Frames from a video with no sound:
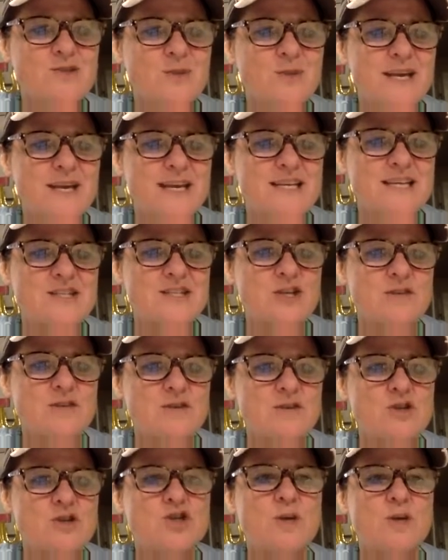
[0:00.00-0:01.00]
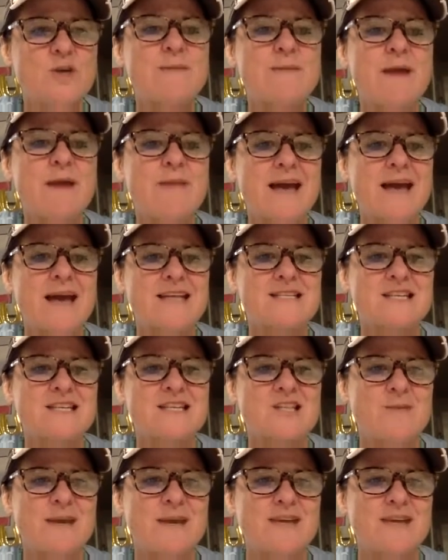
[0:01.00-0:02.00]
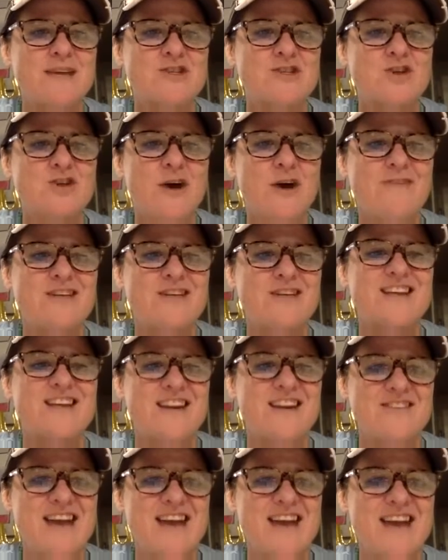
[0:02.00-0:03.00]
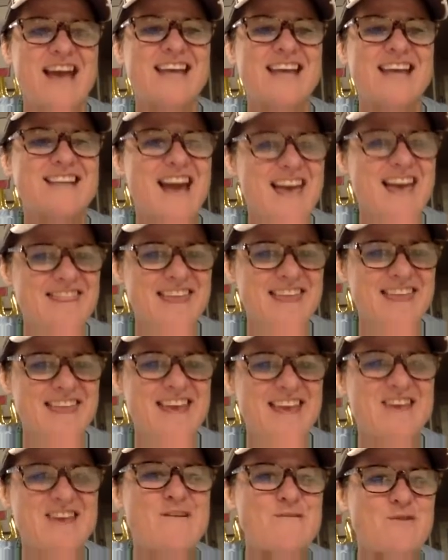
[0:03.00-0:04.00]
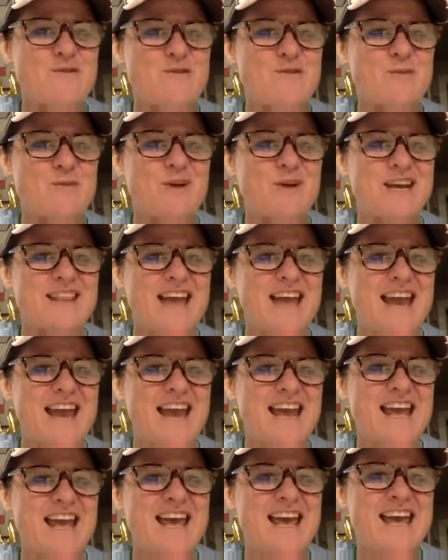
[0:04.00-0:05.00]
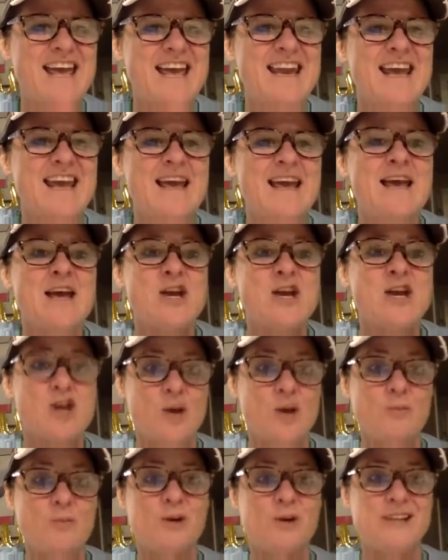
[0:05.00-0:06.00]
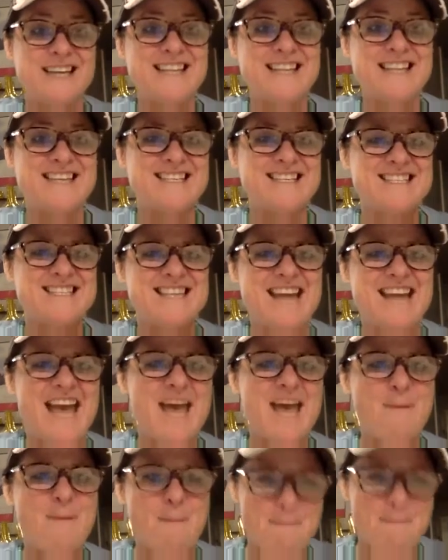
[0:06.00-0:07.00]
See, show me that is such a big, it's so obvious that I can deny. Thank you for putting that in. You're pulling this today?